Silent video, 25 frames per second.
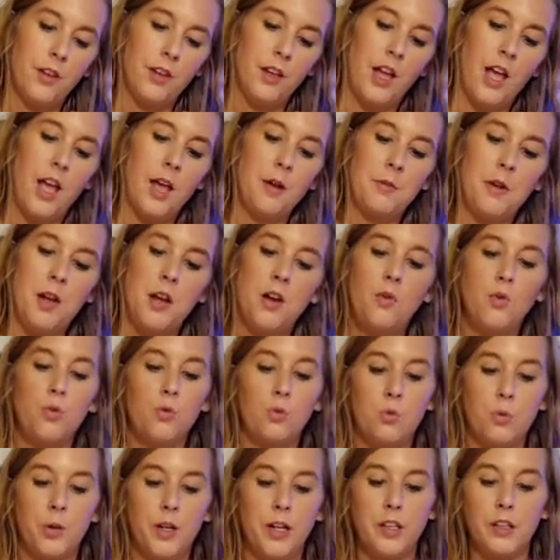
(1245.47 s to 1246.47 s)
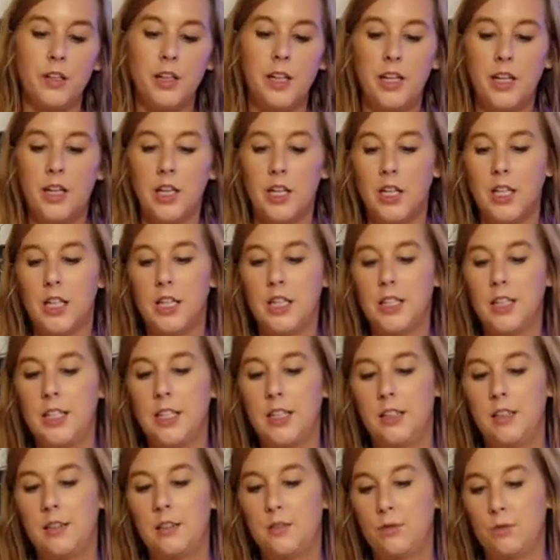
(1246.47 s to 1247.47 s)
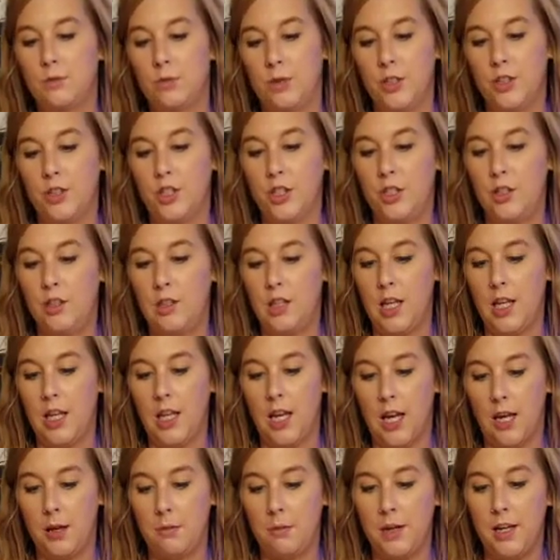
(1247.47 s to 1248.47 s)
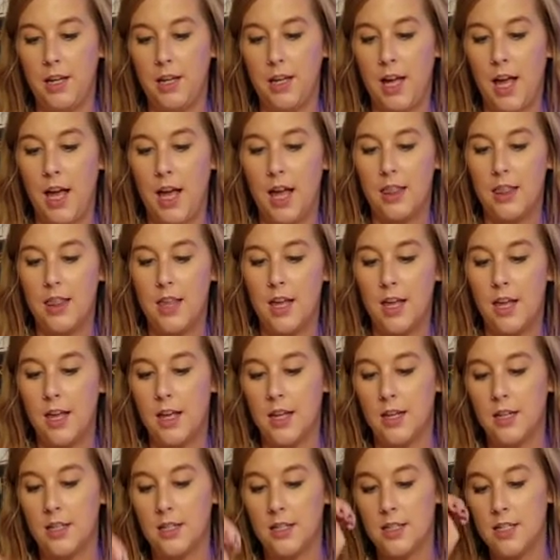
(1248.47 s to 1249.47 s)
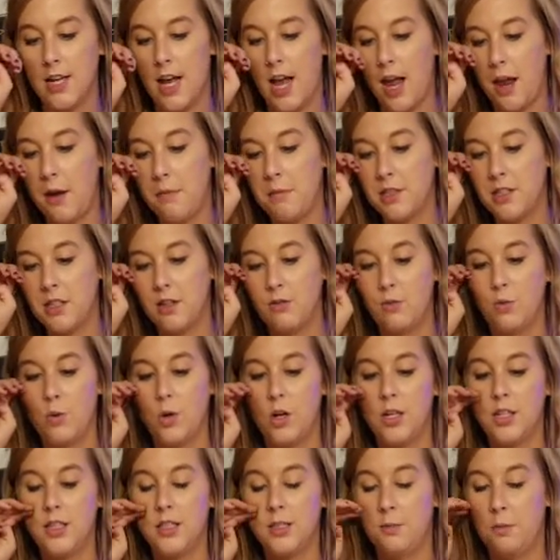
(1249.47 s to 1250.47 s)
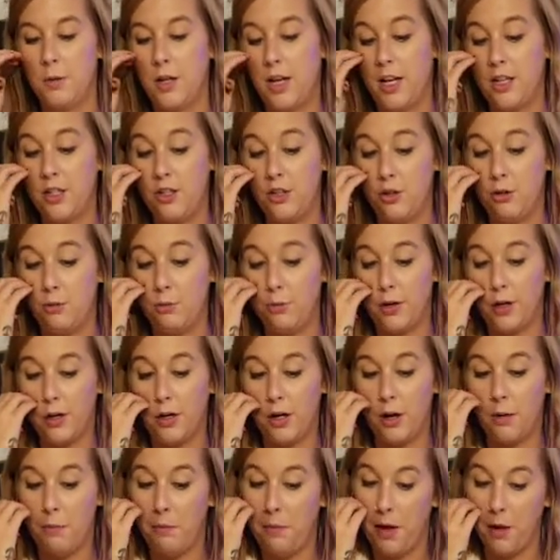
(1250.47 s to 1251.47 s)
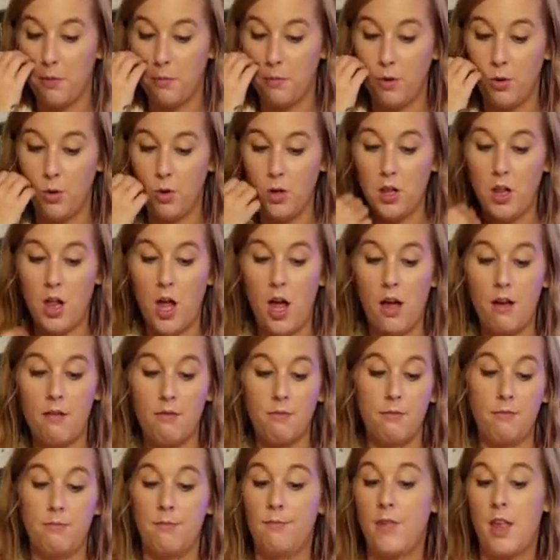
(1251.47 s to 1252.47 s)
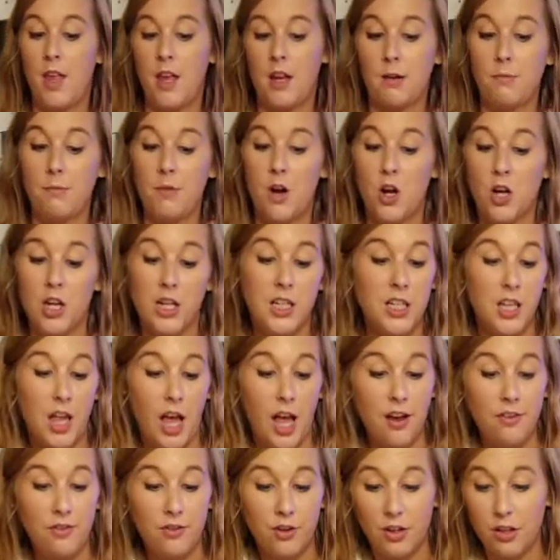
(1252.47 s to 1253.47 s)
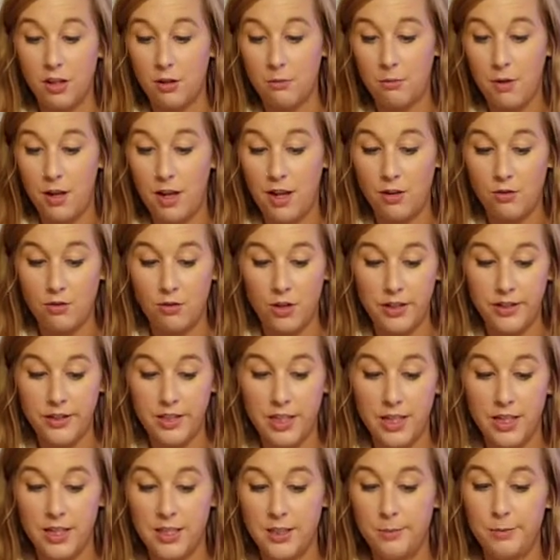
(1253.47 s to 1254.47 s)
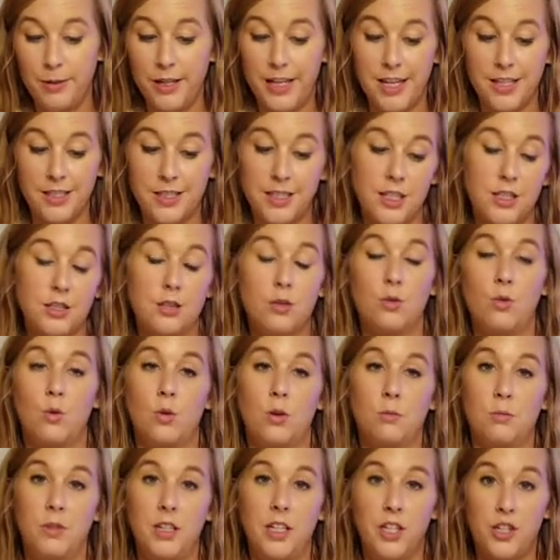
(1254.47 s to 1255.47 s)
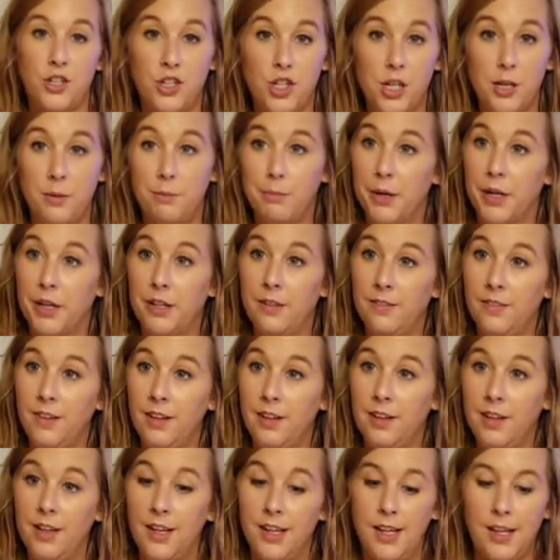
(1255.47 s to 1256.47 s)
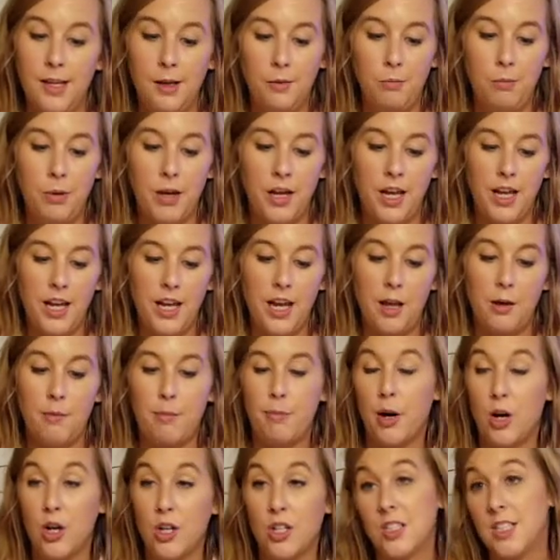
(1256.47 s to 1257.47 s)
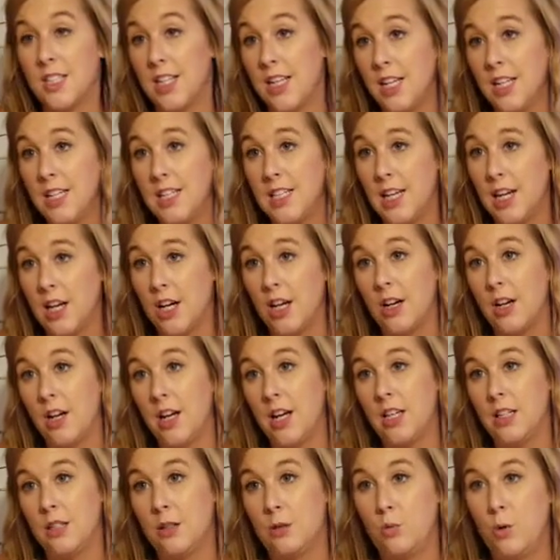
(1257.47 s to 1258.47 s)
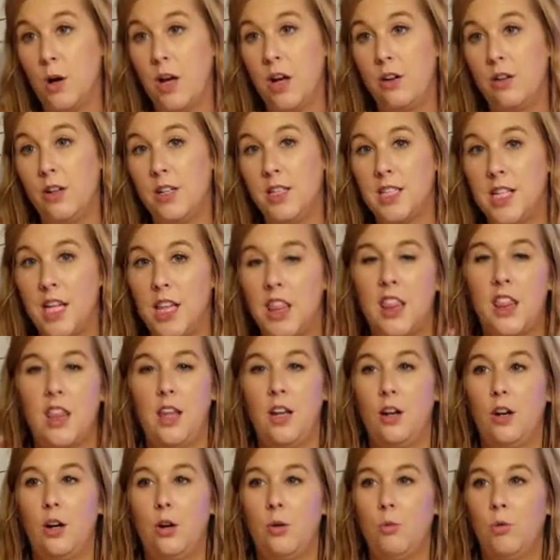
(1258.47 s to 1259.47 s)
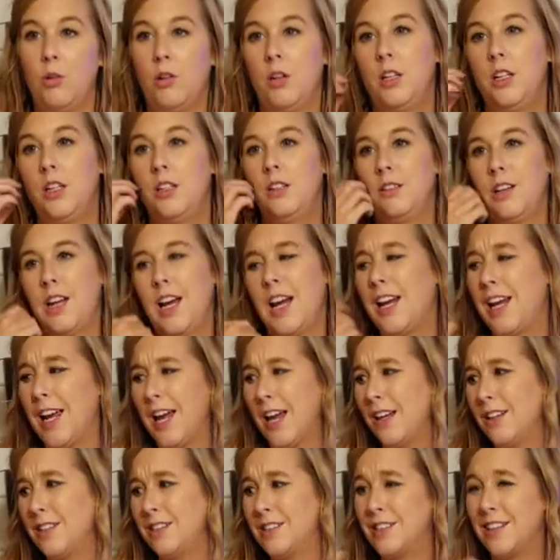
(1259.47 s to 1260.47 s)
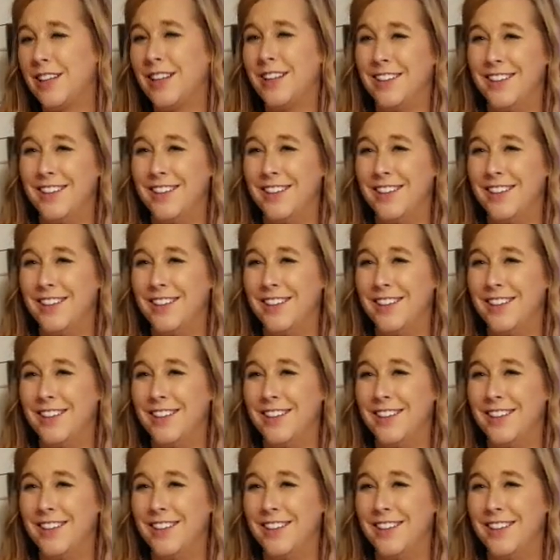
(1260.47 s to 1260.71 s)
I'm not really good, which you'd think I'd be, at the types of woods, but I do burn on bamboo a lot. And I'm not going to lie, for the main reason is because it's normally cheaper. But it burns easier as well. It's a thinner wood, I guess.